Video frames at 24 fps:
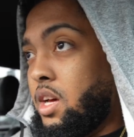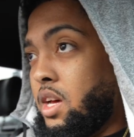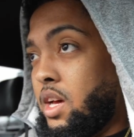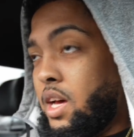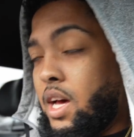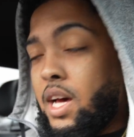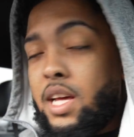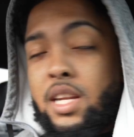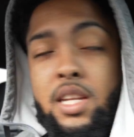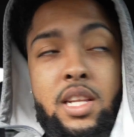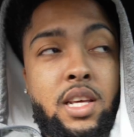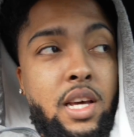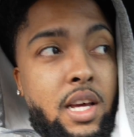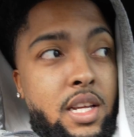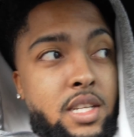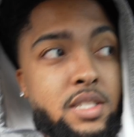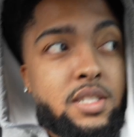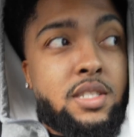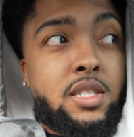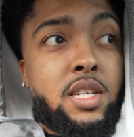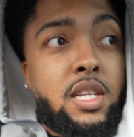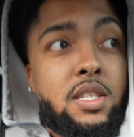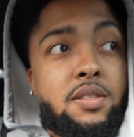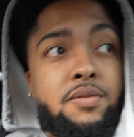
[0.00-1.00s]
I
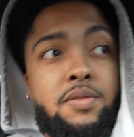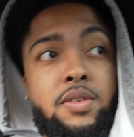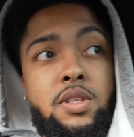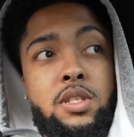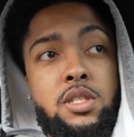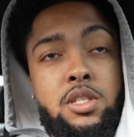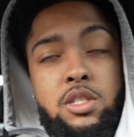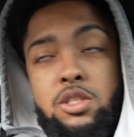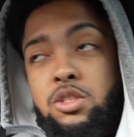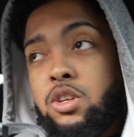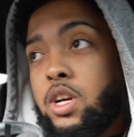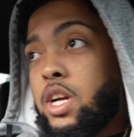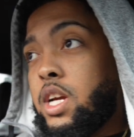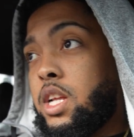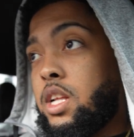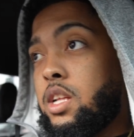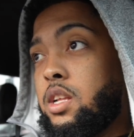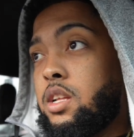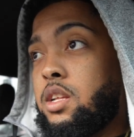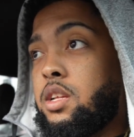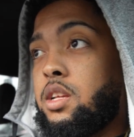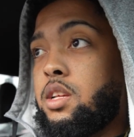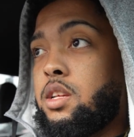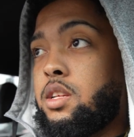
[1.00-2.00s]
just finished
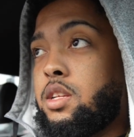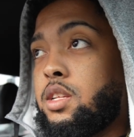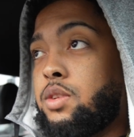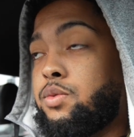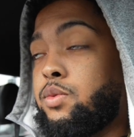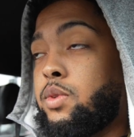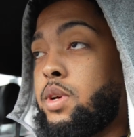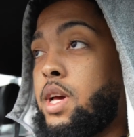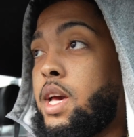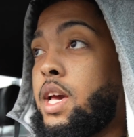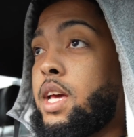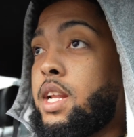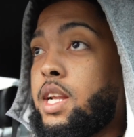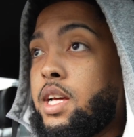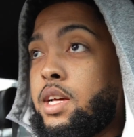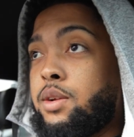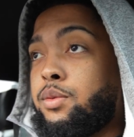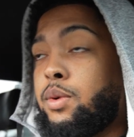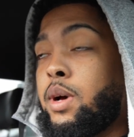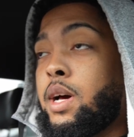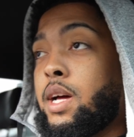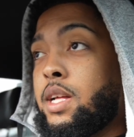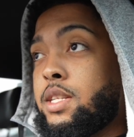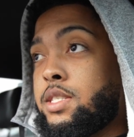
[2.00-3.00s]
trading,
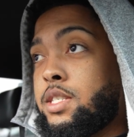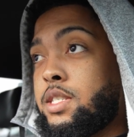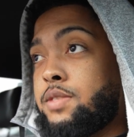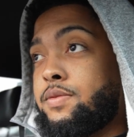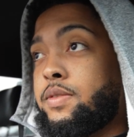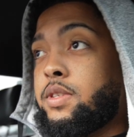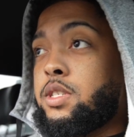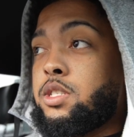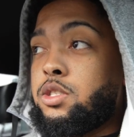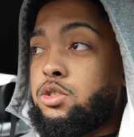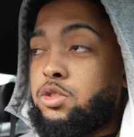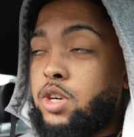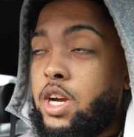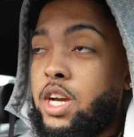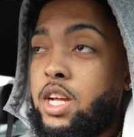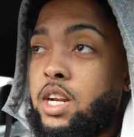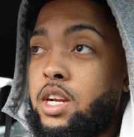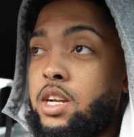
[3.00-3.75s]
I just finished trading.